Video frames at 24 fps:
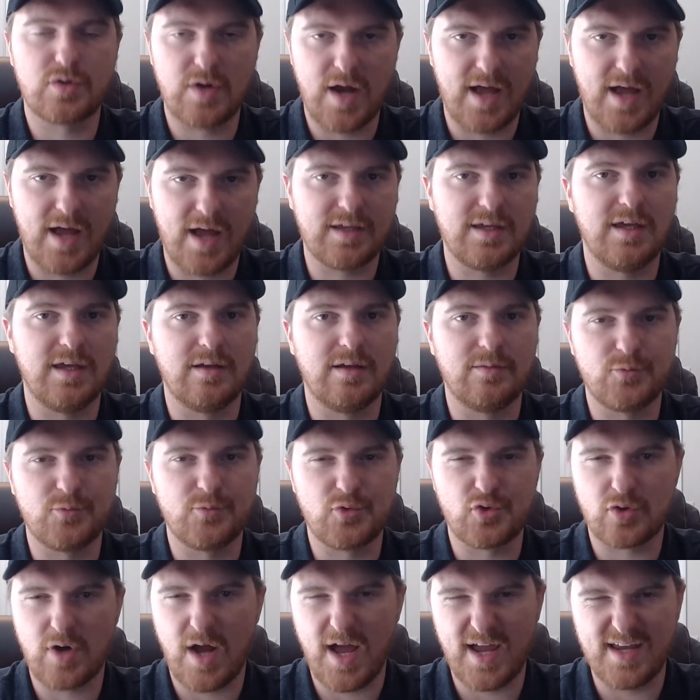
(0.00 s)
cracking,
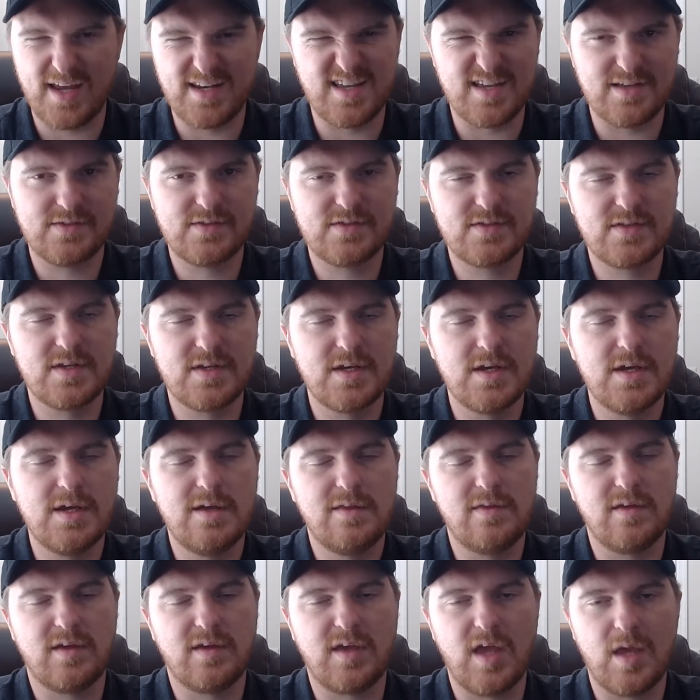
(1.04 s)
dryness.
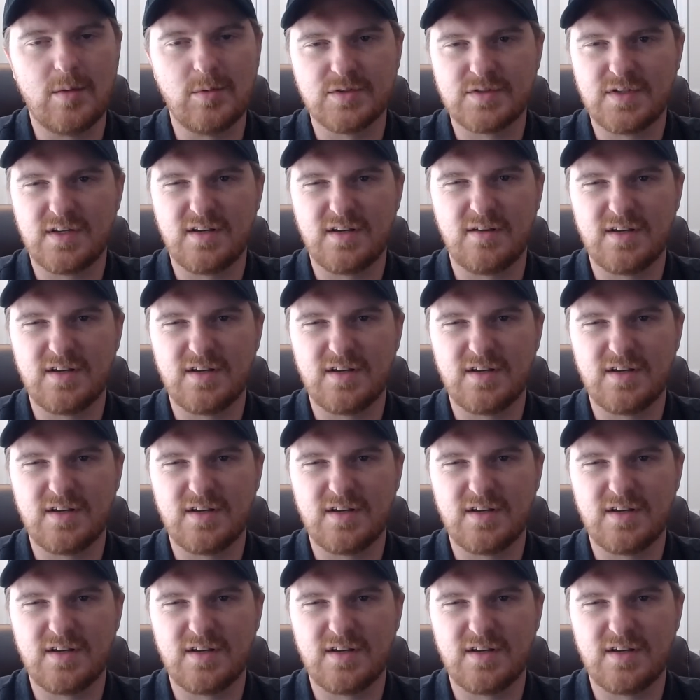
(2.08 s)
The cable is going to